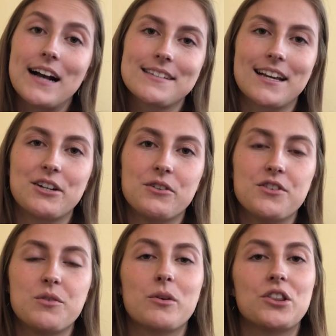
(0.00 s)
iCycle
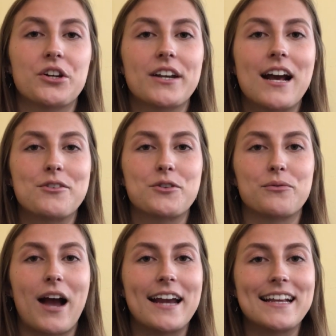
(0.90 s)
is you would learn how to
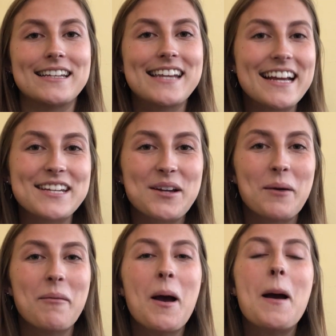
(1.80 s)
ride a
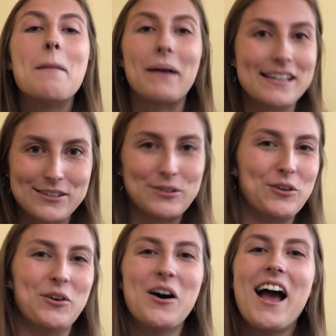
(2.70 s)
tandem
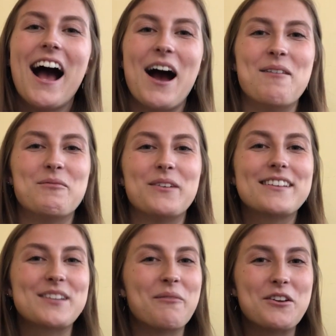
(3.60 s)
bicycle um,
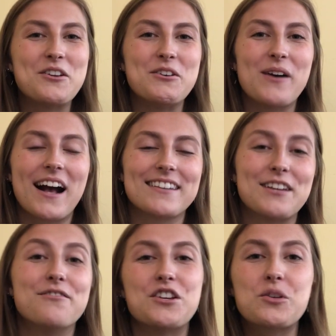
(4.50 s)
with someone who has
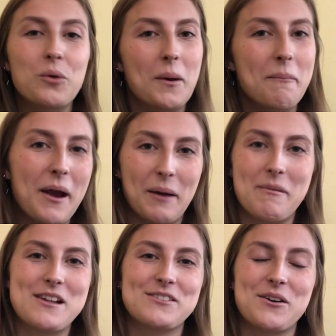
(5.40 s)
a visual
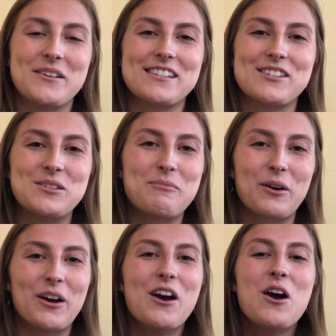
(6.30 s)
impairment. So it's a
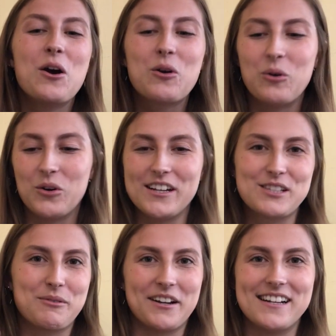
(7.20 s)
super cool
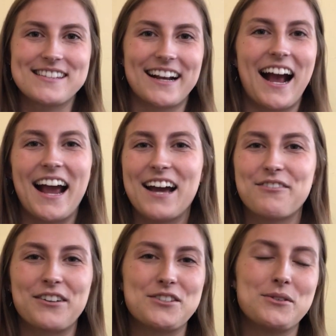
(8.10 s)
experience. Like, I
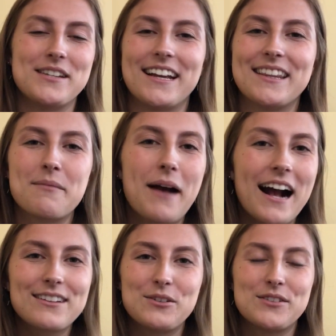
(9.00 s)
had friends who did it in the
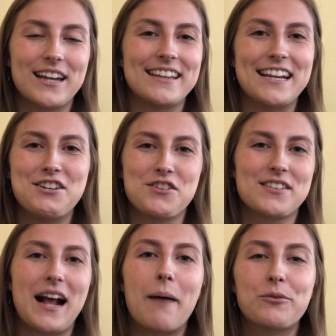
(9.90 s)
past who said they
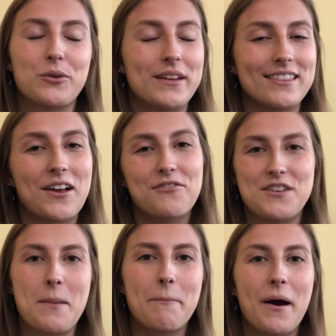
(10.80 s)
just absolutely
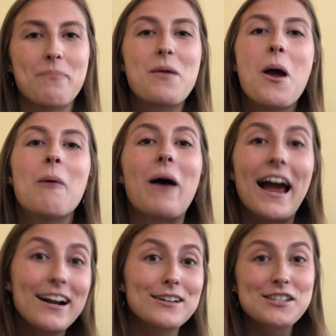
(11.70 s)
loved it. But what
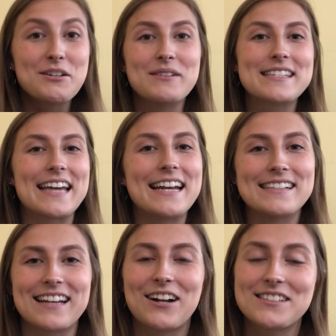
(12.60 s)
I got to do instead
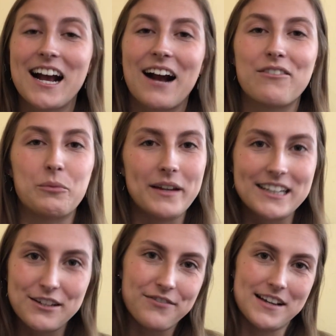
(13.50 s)
is I got to have
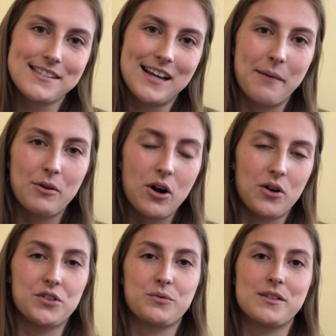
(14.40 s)
weekly FaceTime
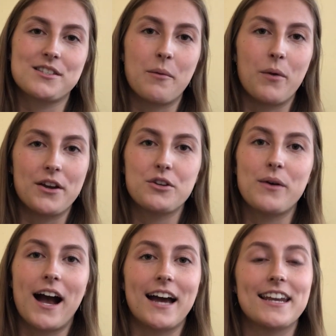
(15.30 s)
calls with someone who
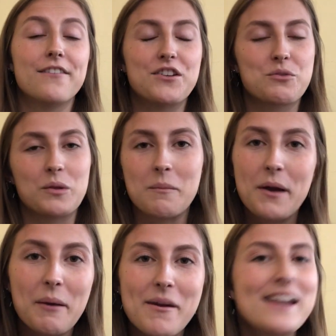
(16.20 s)
had a visual
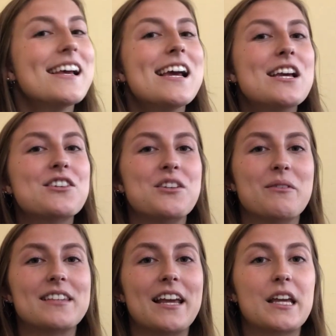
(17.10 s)
impairment. She
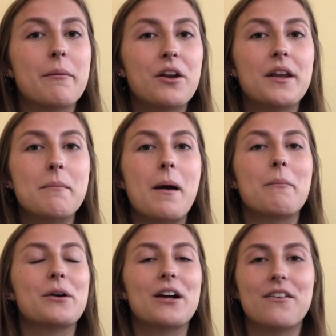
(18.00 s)
was a community
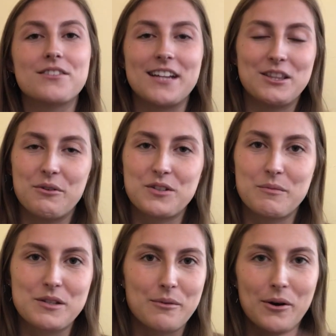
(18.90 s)
member of San Luis
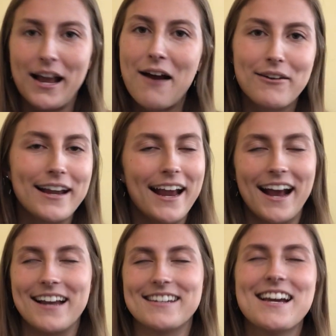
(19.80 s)
Obispo County,
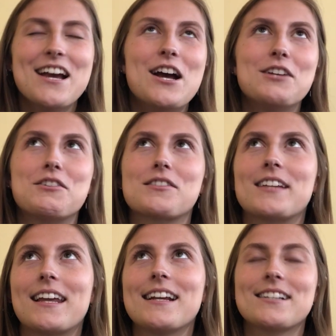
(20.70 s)
and just
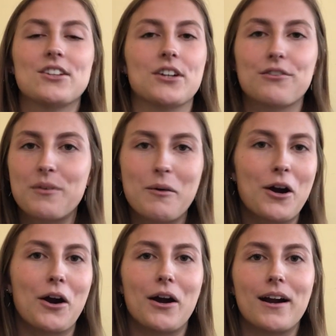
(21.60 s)
getting to learn from
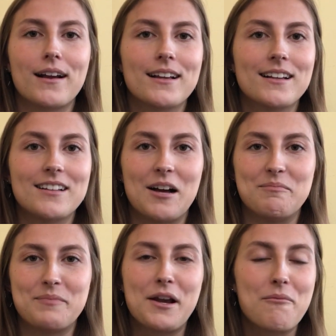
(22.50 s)
her, um,
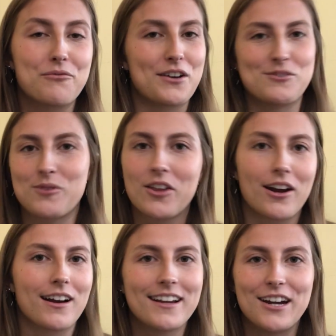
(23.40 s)
become friends with
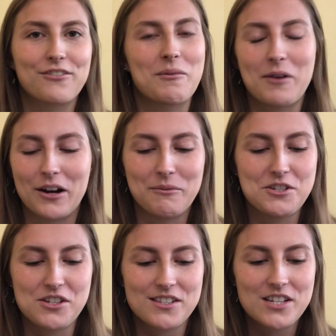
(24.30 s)
her, hear from her
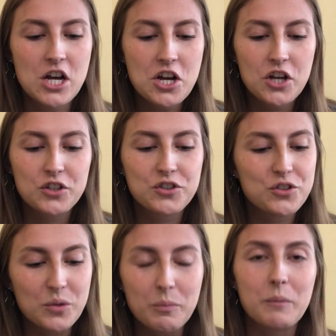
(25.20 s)
was just
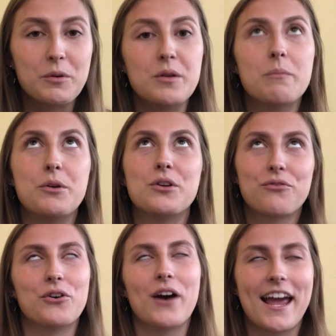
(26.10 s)
super be
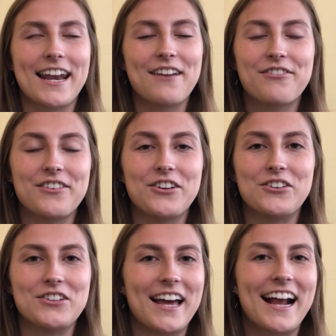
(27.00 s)
beautiful. And I
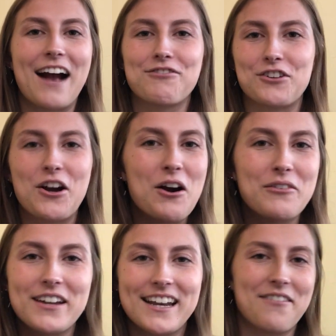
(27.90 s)
feel like after
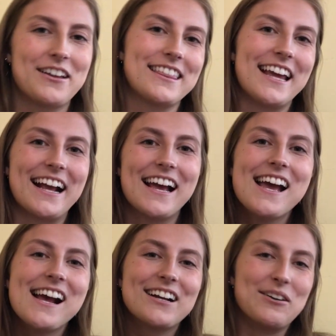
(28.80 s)
COVID and everything
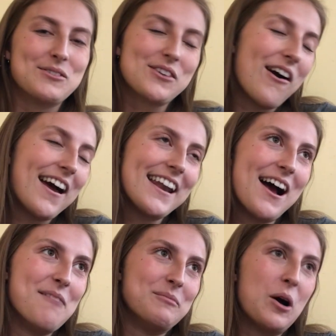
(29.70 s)
goes on,
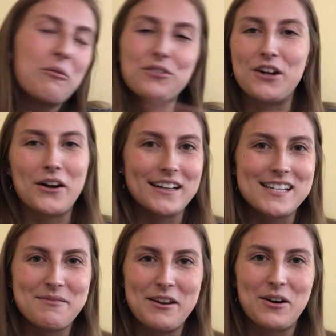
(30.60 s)
um, hopefully I'll get
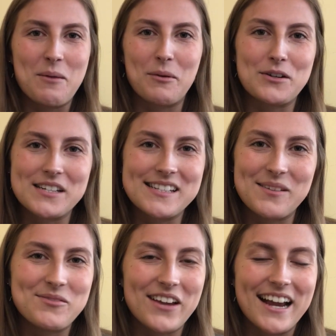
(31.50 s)
to meet her in person
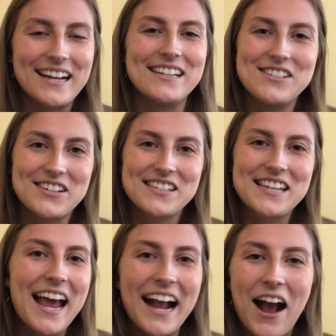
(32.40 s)
someday and
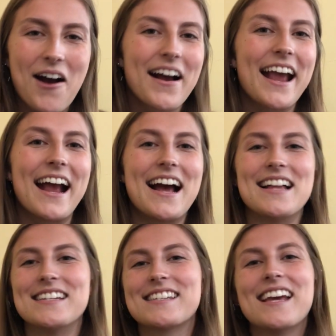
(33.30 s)
just hang out
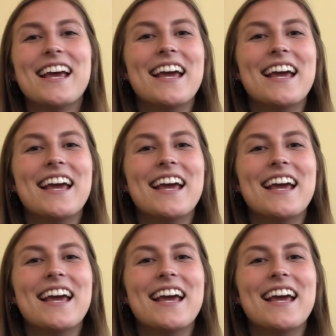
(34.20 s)
and,